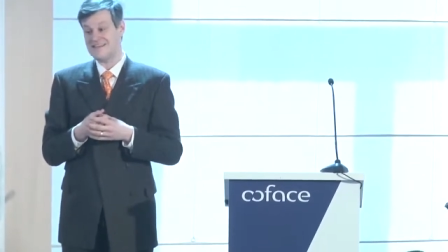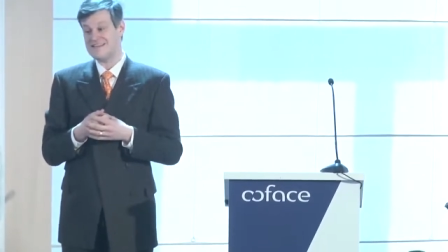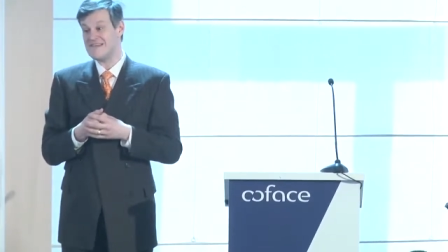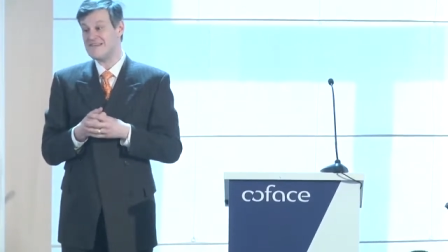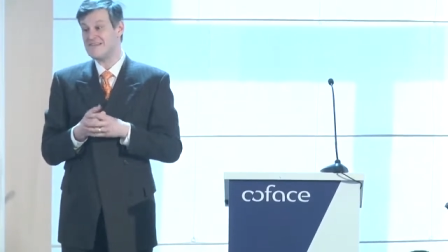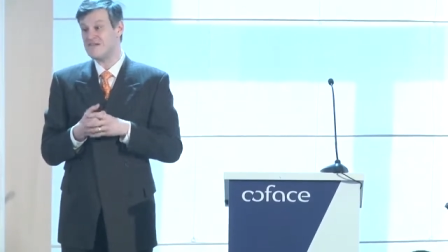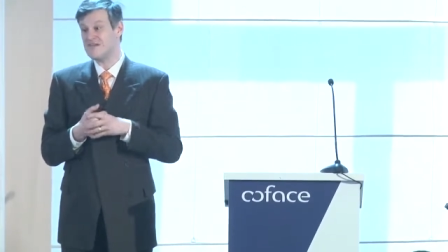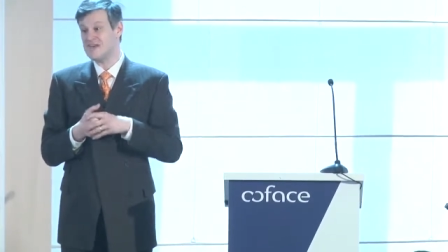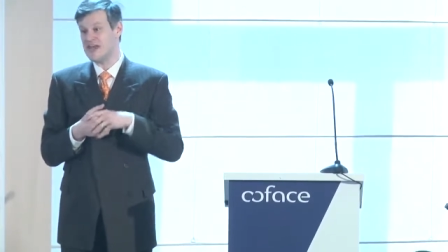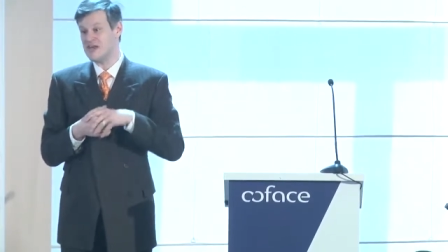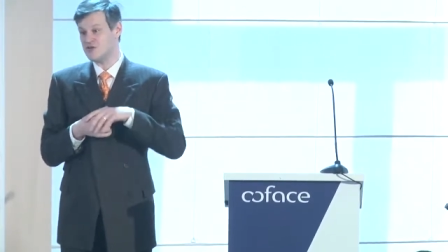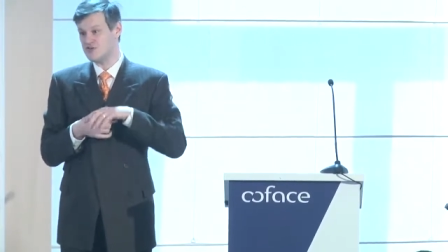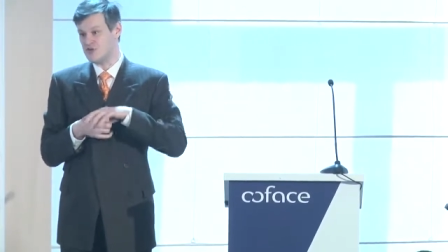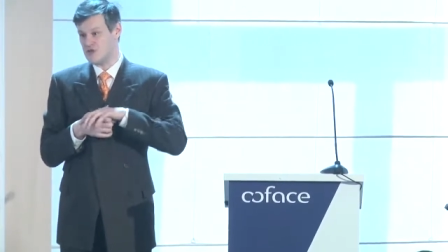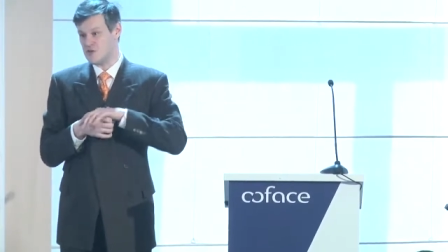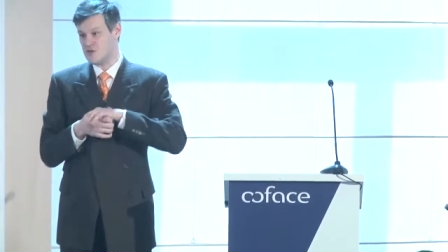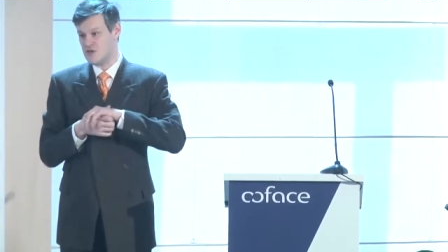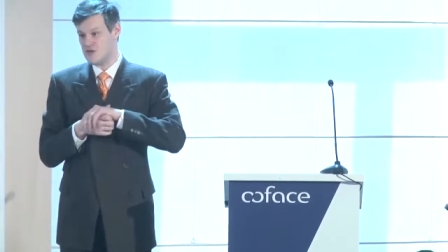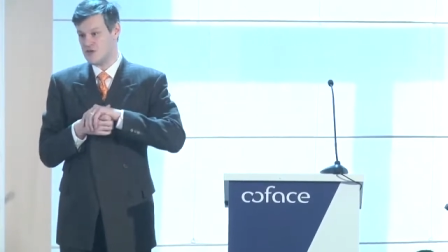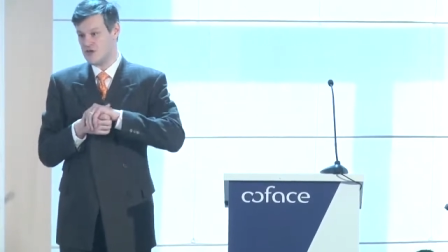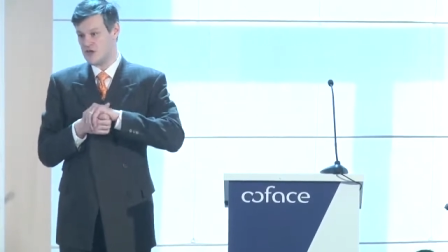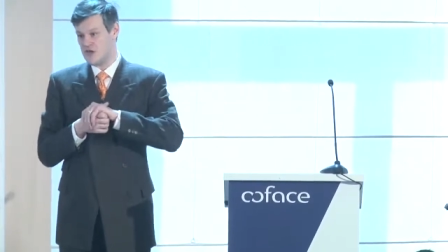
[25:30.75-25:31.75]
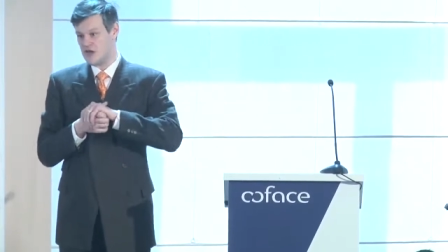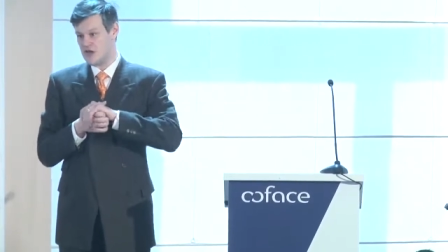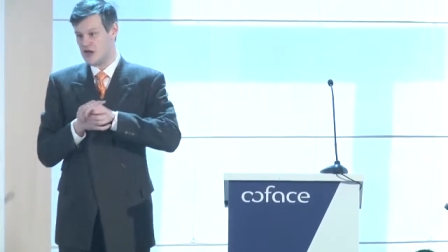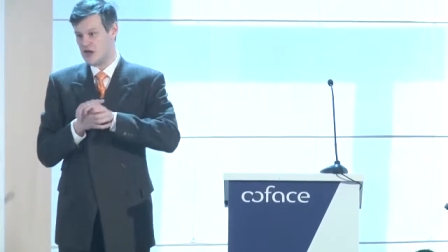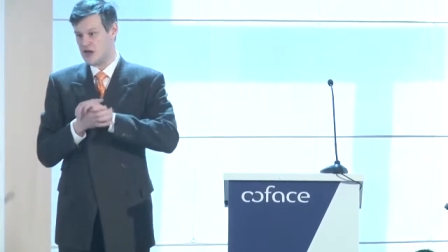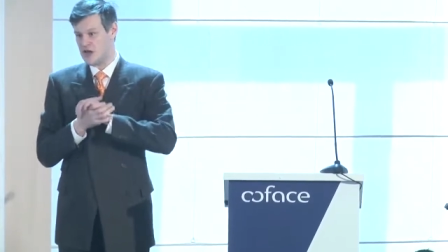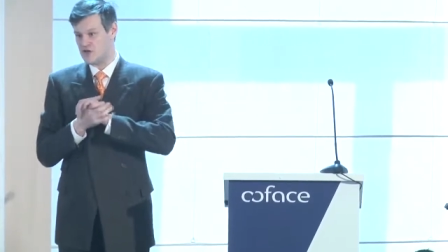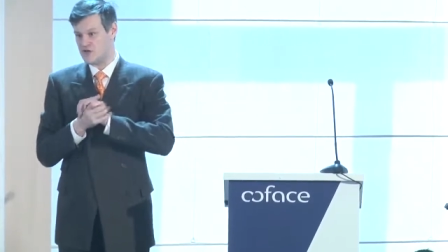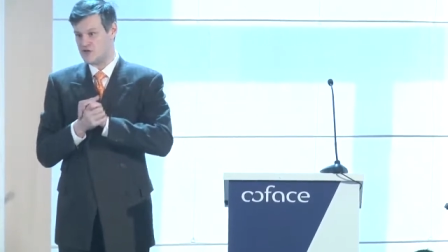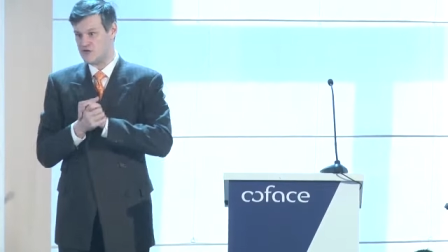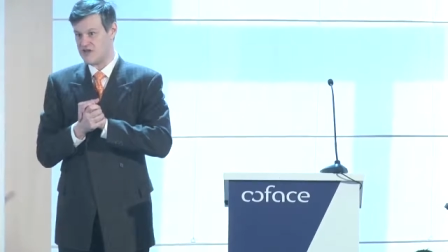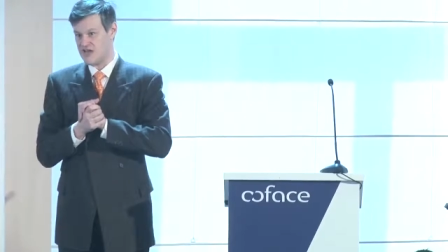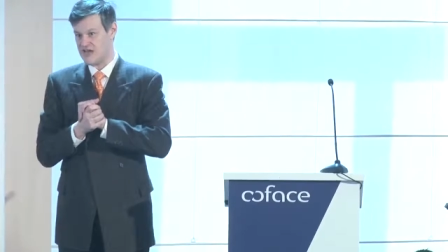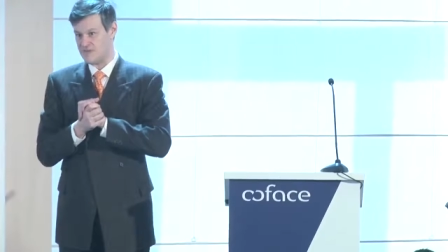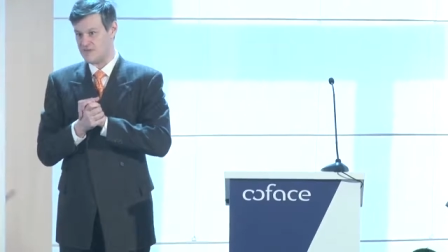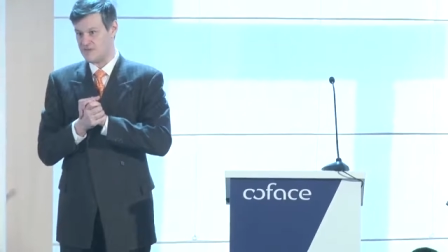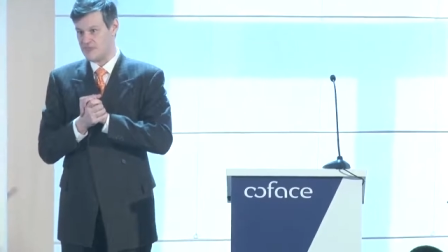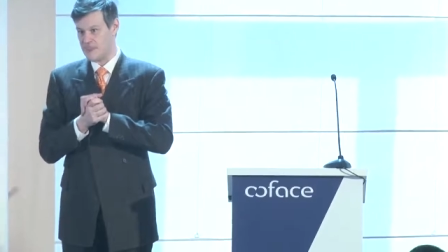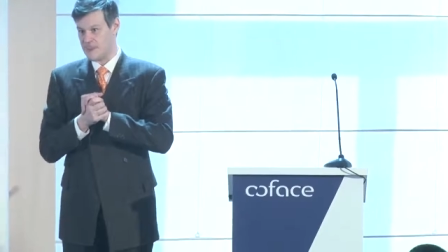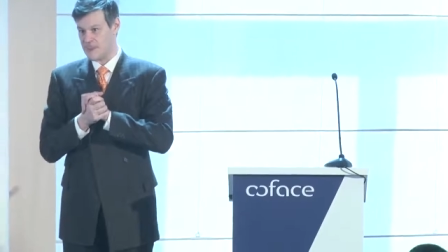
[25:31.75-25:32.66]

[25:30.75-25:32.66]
dislocations uh, today.